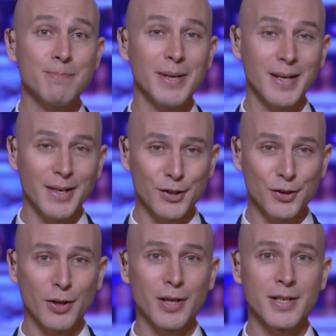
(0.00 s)
billion
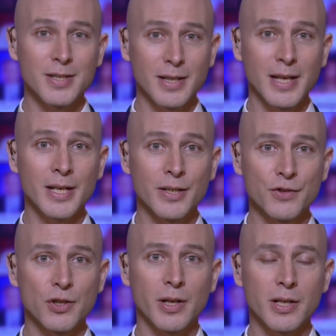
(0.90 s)
at the end of
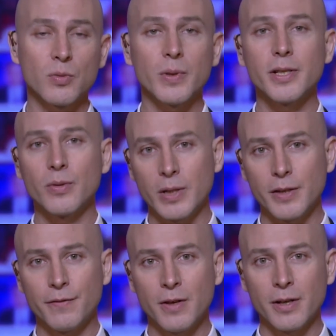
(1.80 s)
July
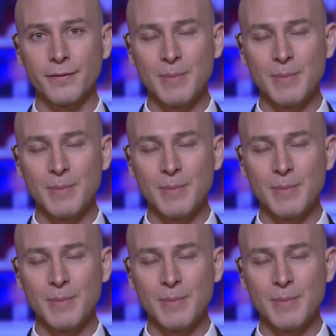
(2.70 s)
2025.